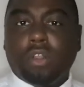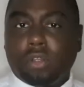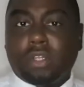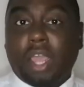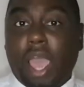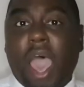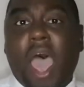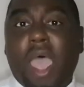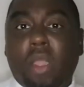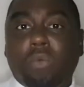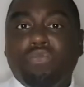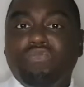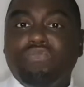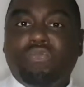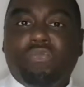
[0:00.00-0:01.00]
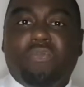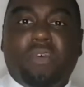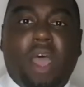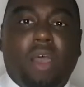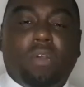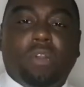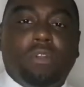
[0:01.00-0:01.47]
that I
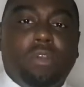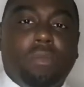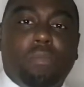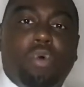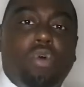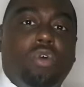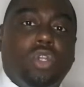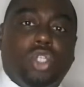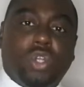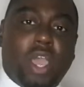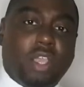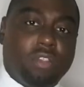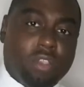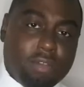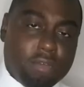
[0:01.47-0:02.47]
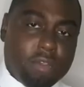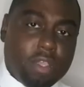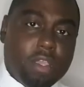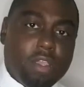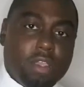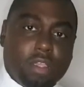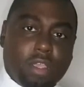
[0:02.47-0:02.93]
found more attractive.
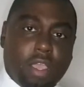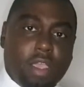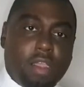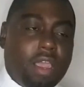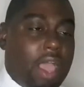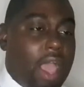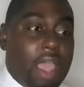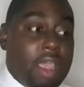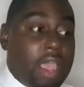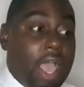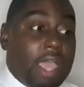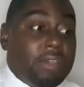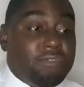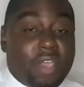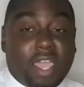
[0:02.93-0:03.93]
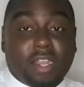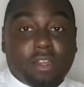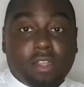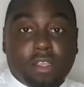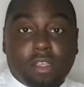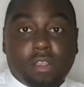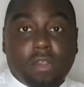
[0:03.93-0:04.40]
Yeah, I
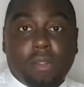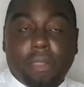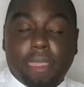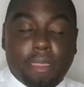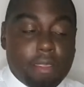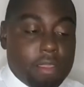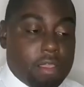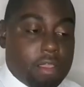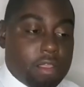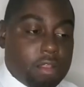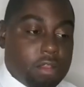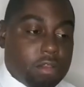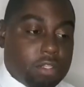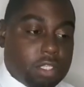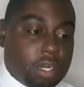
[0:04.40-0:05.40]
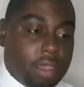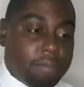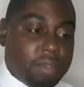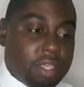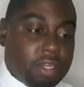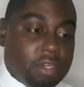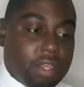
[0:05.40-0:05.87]
find, you know what I
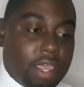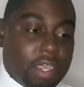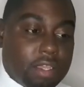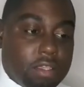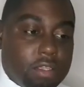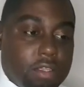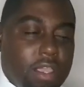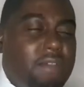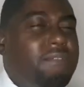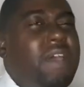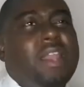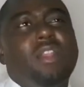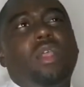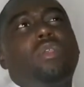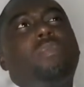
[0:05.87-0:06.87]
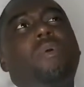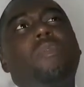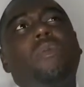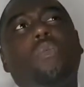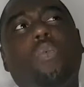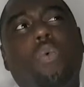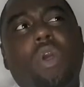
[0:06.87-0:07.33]
mean? Like, in fact, there's probably
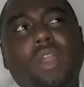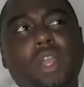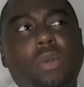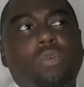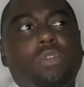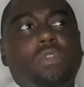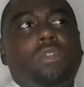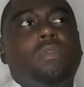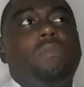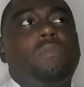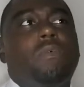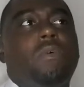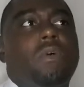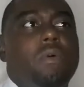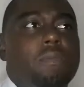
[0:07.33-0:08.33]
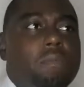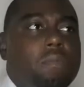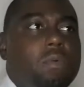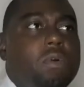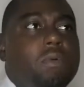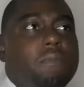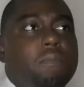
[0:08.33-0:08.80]
one that was
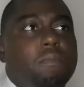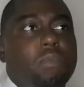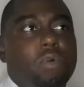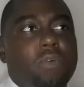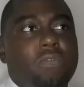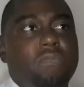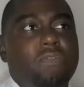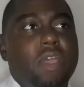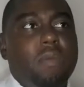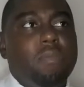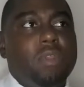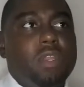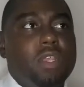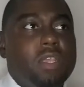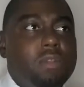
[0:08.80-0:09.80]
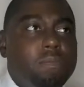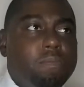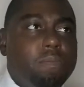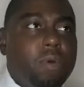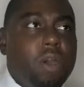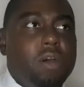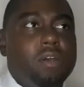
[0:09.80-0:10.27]
more feminine,
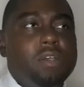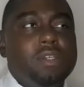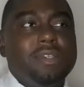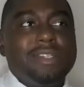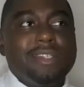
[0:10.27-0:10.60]
but